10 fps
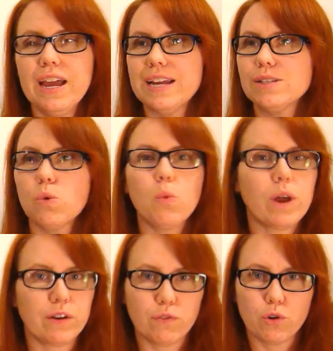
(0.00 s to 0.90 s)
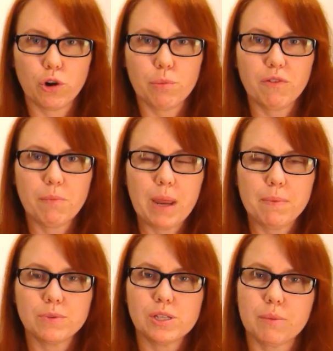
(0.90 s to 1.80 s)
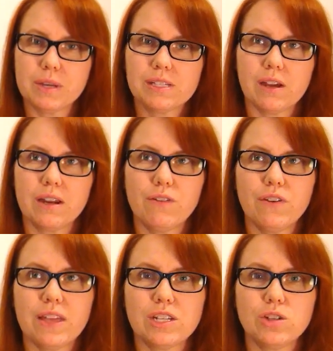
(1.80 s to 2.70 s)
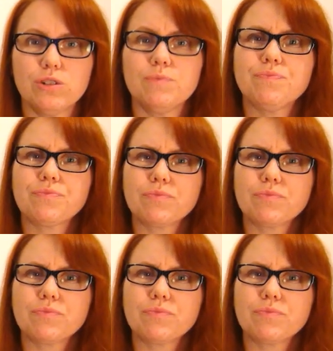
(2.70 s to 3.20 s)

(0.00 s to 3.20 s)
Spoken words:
is a wonderful group of people. So I'm excited for that too.